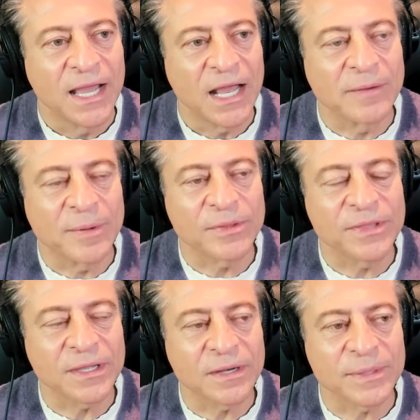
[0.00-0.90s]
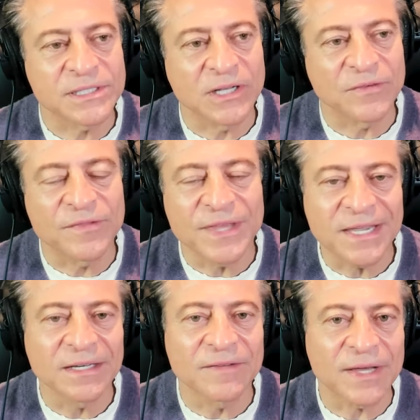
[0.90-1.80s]
And I remember thinking to myself, if they
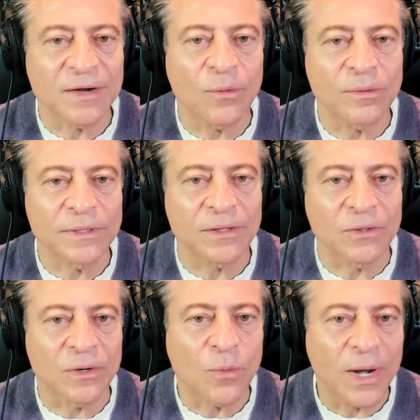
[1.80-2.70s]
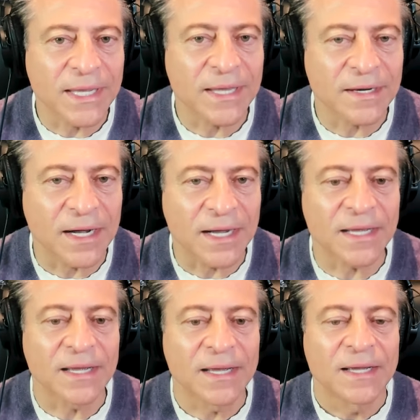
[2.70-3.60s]
can live that long, why can't
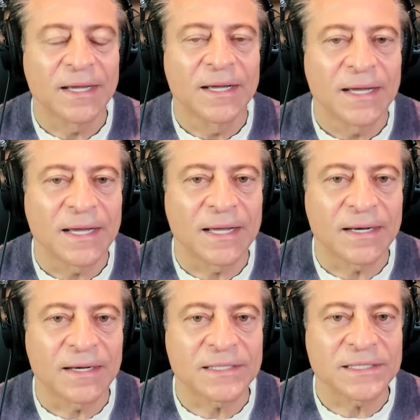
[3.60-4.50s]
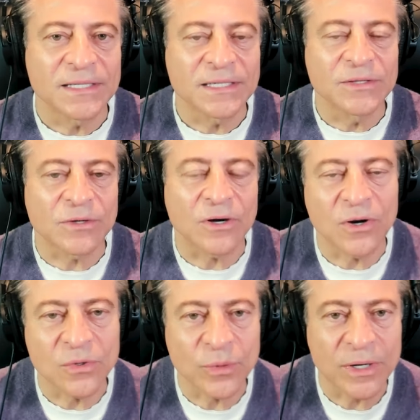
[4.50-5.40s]
I? And I said, it's either
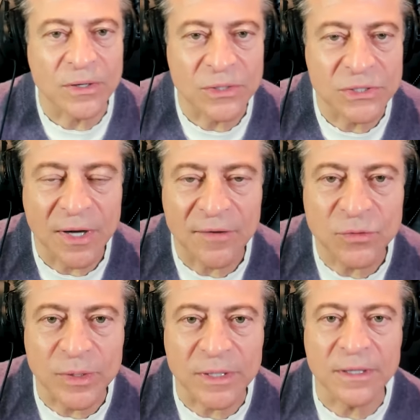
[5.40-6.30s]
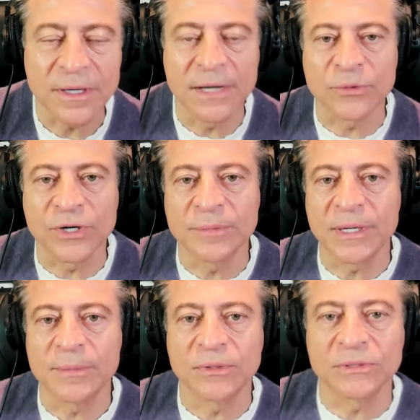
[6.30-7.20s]
hardware or software, and we're going to
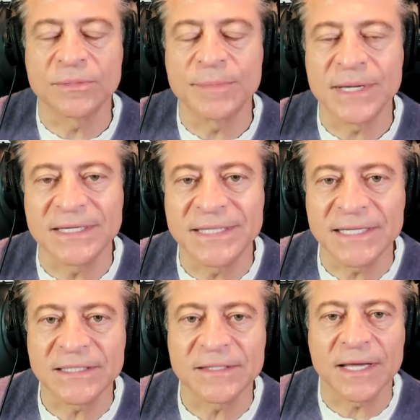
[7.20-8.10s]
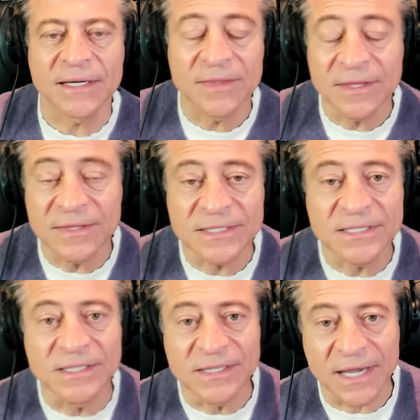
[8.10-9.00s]
be able to make a dent in that. And I think this
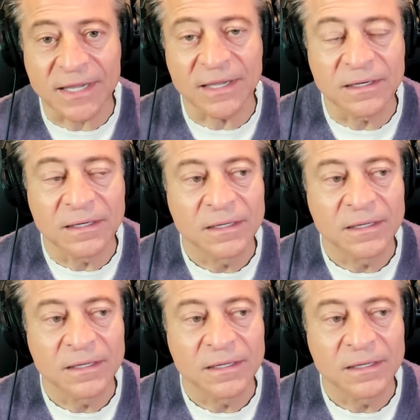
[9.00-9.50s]
is the decade.